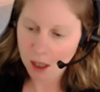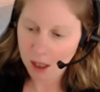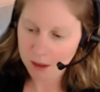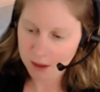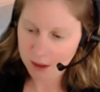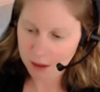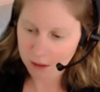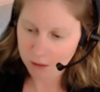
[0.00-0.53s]

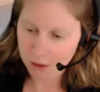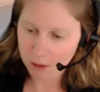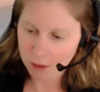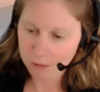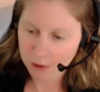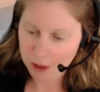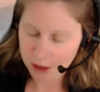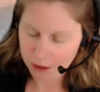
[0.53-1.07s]
Syndrome
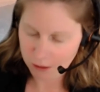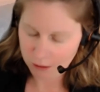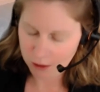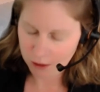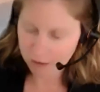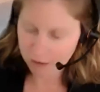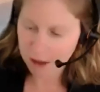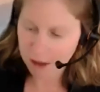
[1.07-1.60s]
Research
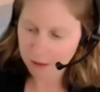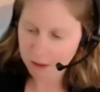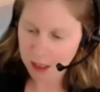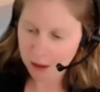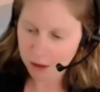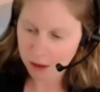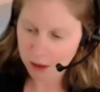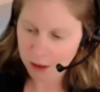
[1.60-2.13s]

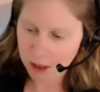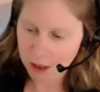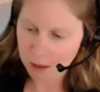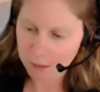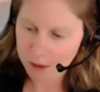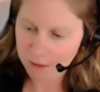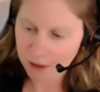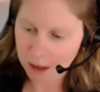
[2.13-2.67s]
Foundation that
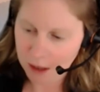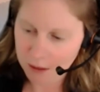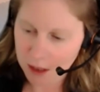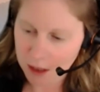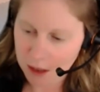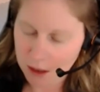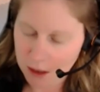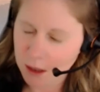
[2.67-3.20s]
was
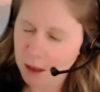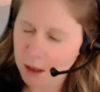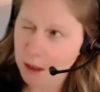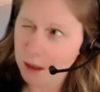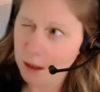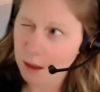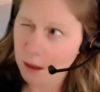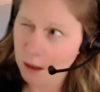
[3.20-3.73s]
founded
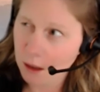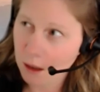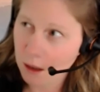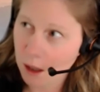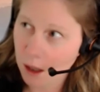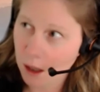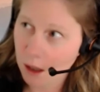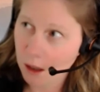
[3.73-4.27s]
in
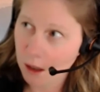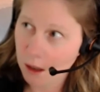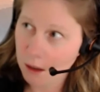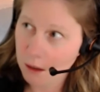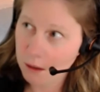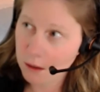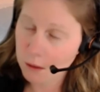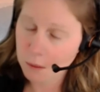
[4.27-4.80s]

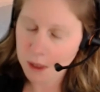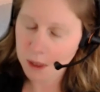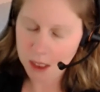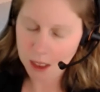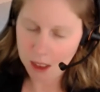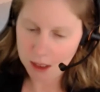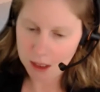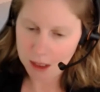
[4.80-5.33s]

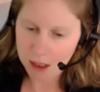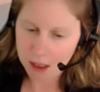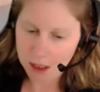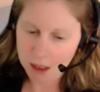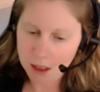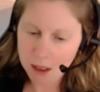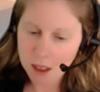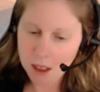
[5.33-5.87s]

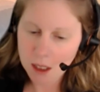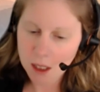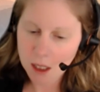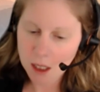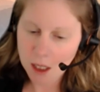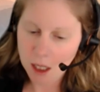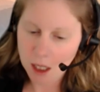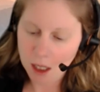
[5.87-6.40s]
2019.
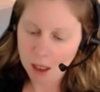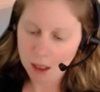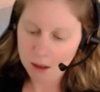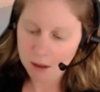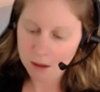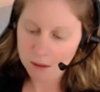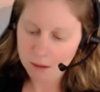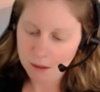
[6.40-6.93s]

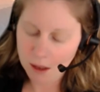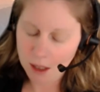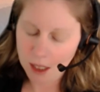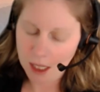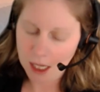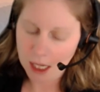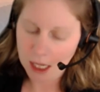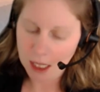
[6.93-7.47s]

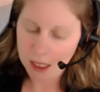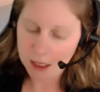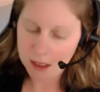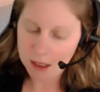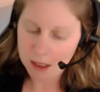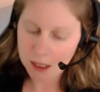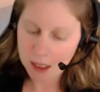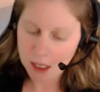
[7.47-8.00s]

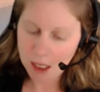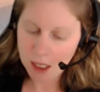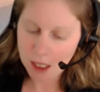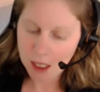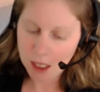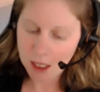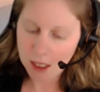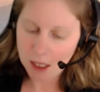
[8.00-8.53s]
And
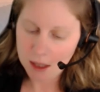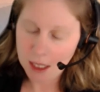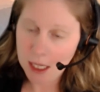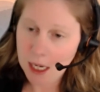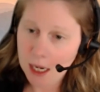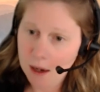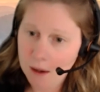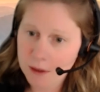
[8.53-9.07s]
they
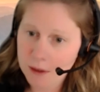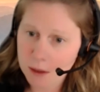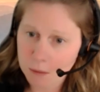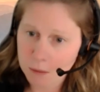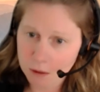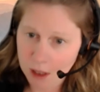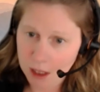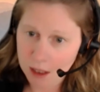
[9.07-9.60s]
have some
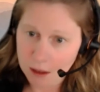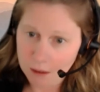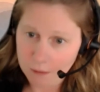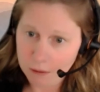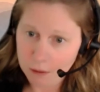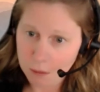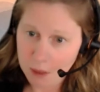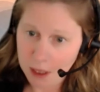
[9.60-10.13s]
great
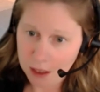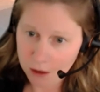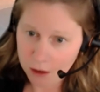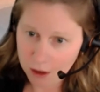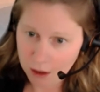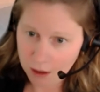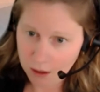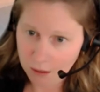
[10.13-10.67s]

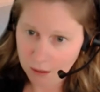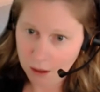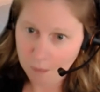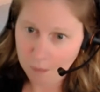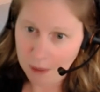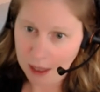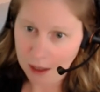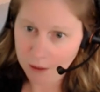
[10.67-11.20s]
information
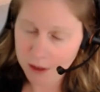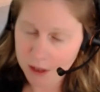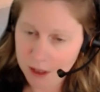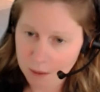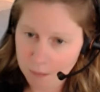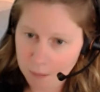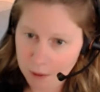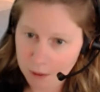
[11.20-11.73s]
about
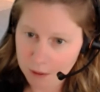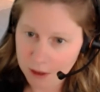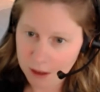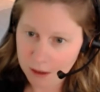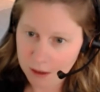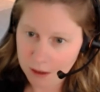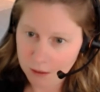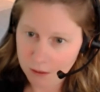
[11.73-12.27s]
stiff
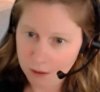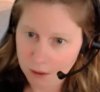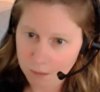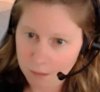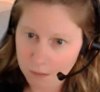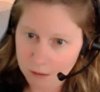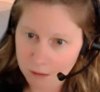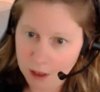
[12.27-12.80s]
person
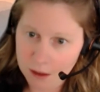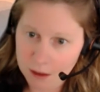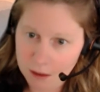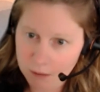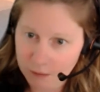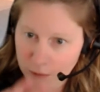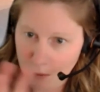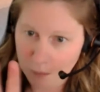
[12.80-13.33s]
syndrome
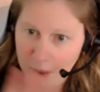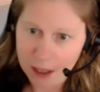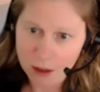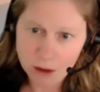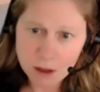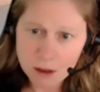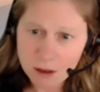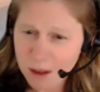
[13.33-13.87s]
directed for
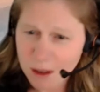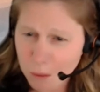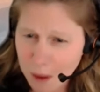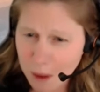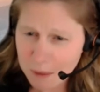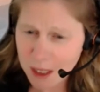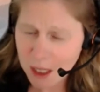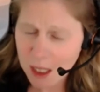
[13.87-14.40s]
patients on their
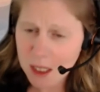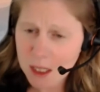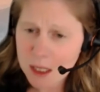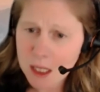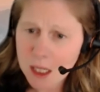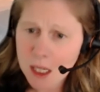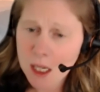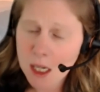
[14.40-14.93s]

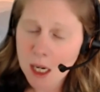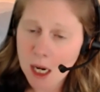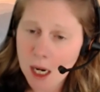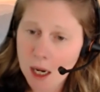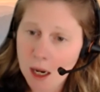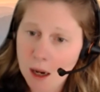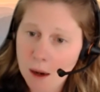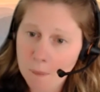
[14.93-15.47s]
website.
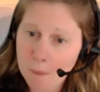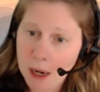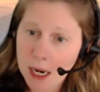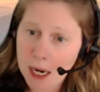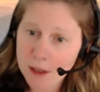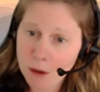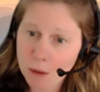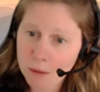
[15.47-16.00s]

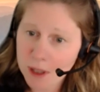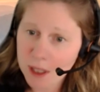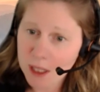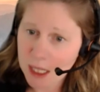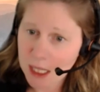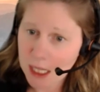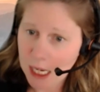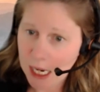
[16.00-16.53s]
I don't think
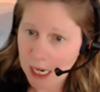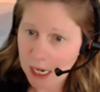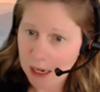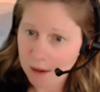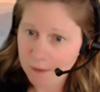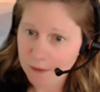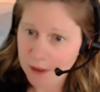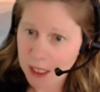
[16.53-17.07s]
they
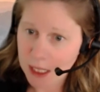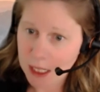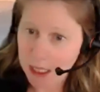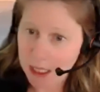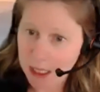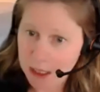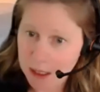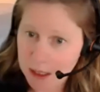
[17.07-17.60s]
have
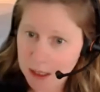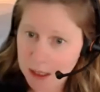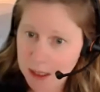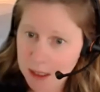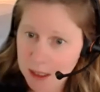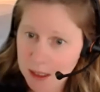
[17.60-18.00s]
it